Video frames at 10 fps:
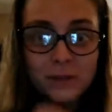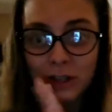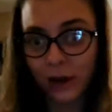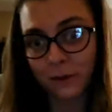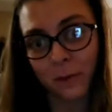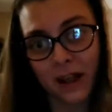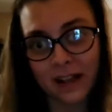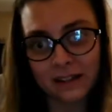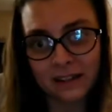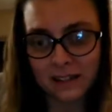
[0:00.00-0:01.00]
Sorry for my
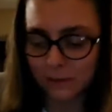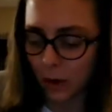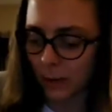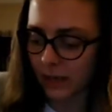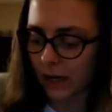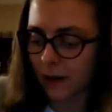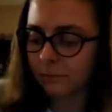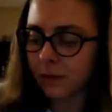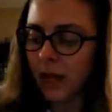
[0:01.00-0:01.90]
ADD moment there.